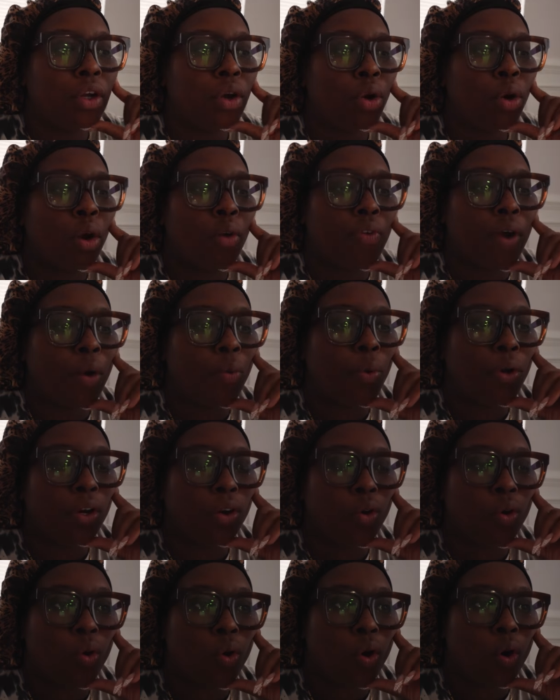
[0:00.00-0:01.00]
know if I want
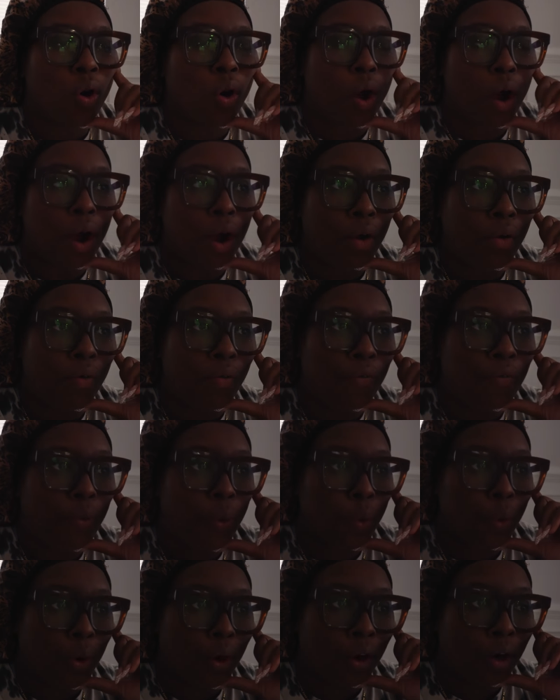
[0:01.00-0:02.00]
to go all out
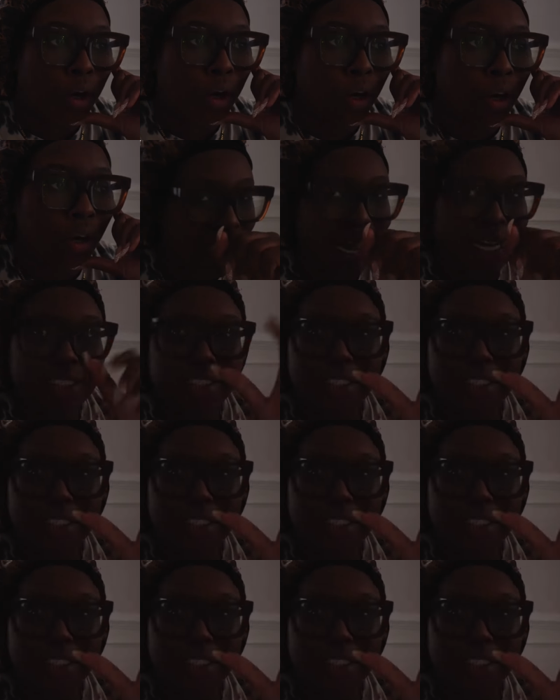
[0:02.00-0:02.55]
for I